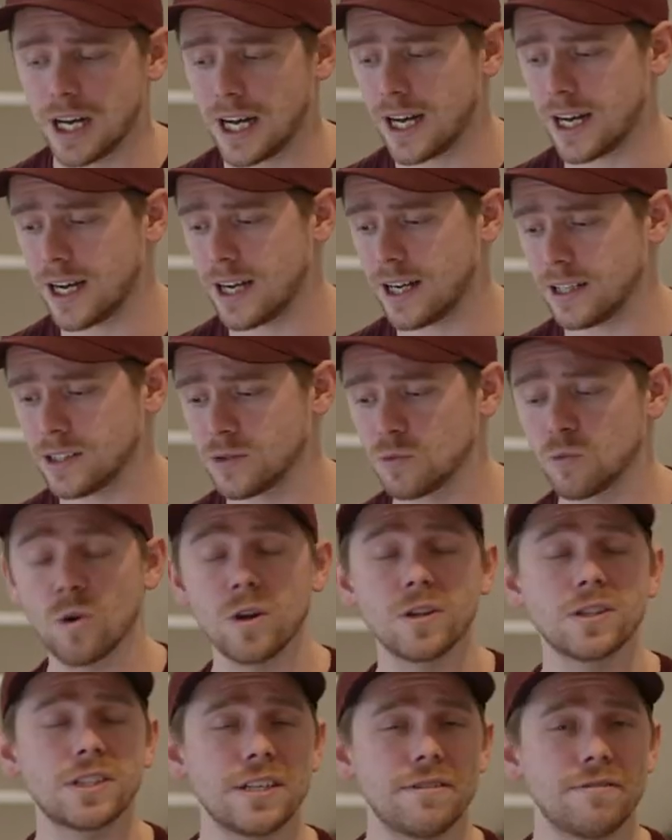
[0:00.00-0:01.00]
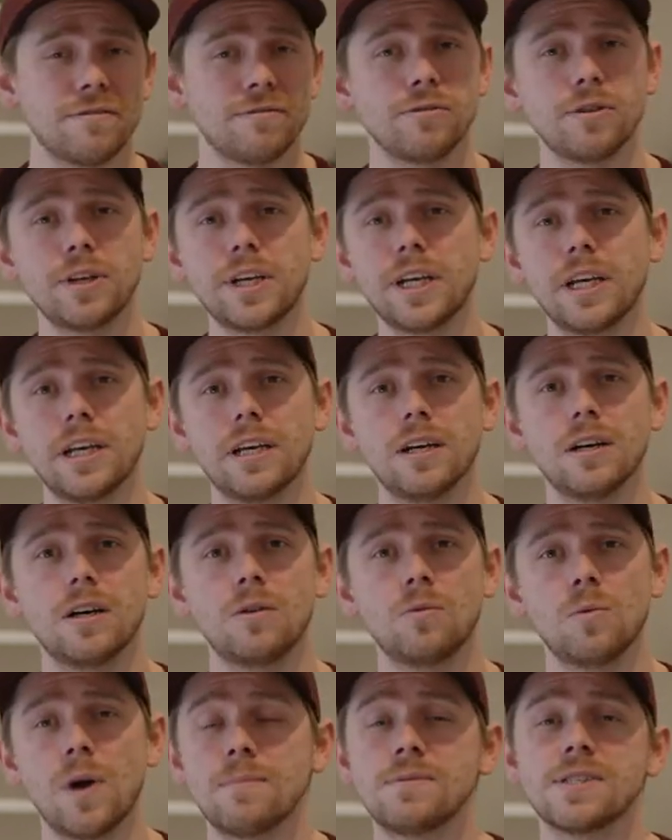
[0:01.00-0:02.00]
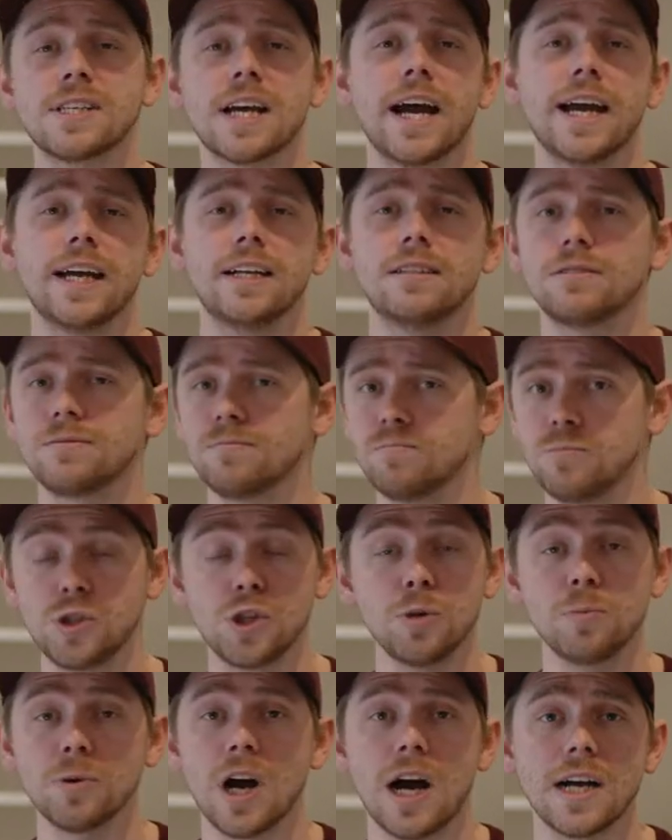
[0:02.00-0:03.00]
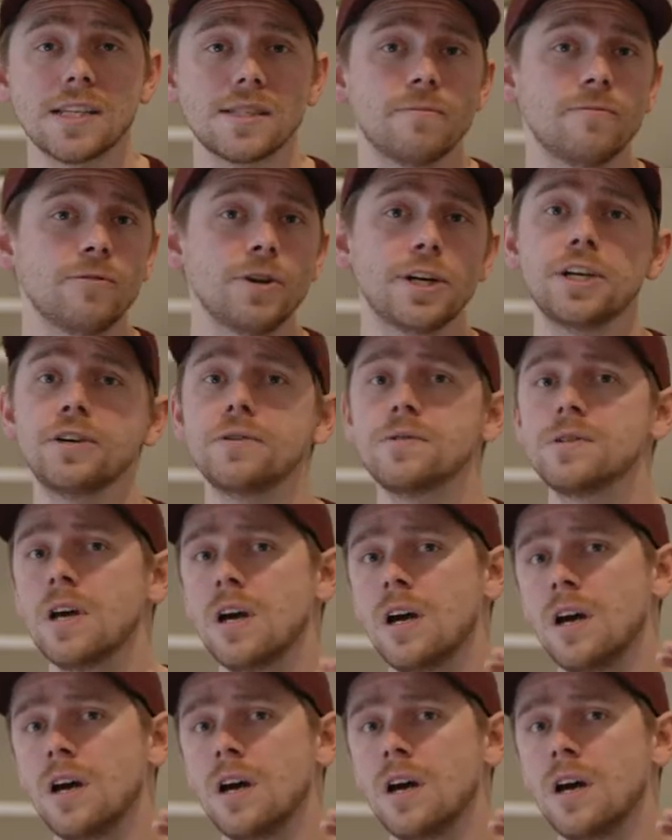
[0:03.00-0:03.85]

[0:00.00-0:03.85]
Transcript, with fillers: Uh, it's royalty free website, it's super awesome, free to use.